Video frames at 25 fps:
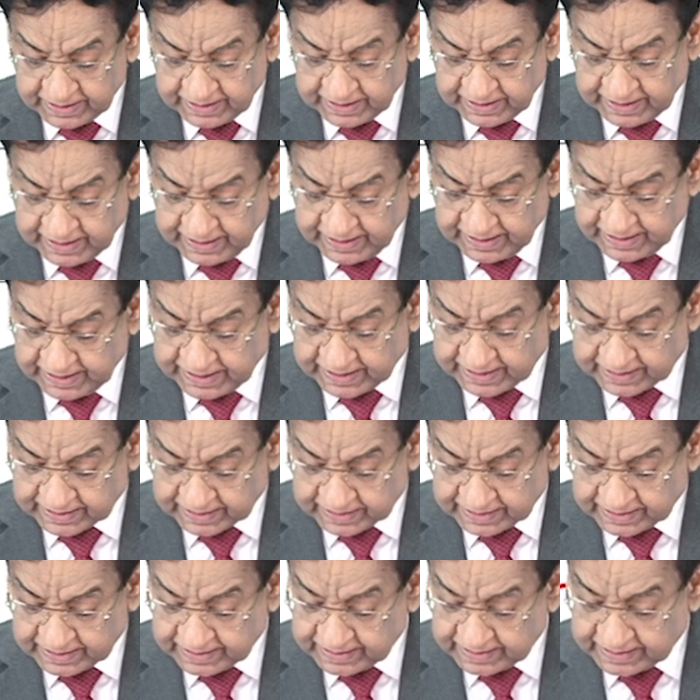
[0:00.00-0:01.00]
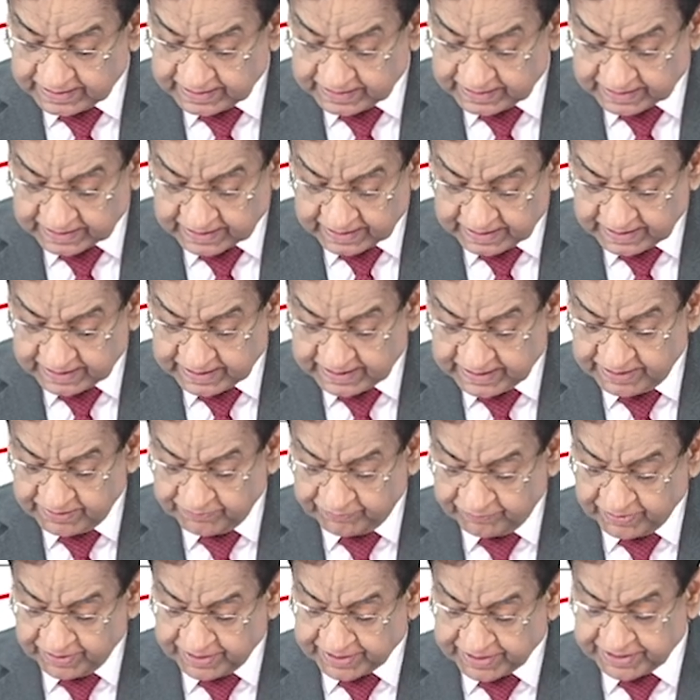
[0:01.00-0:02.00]
and
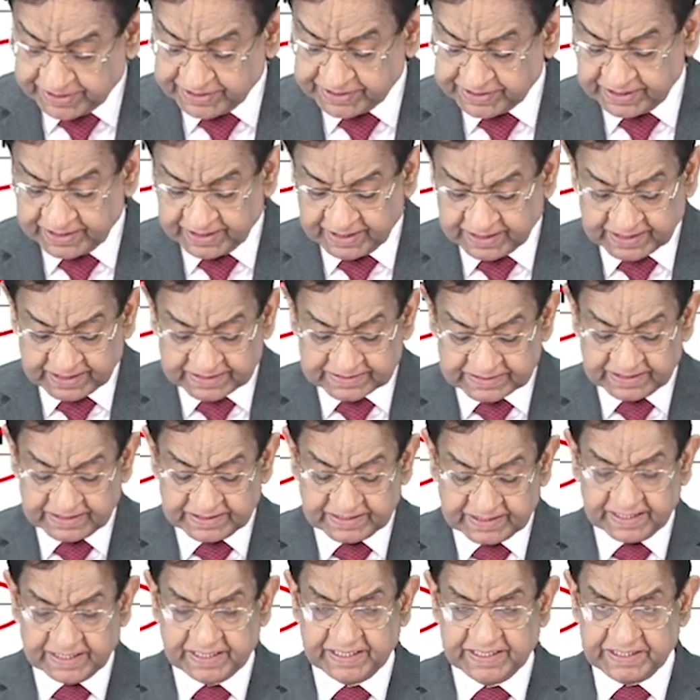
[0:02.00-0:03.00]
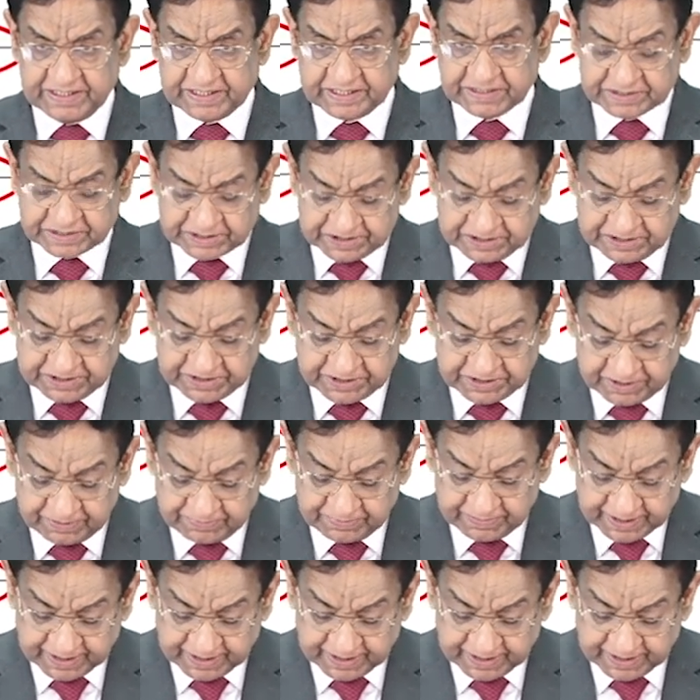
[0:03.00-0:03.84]
infiltration occurs in the interstitium.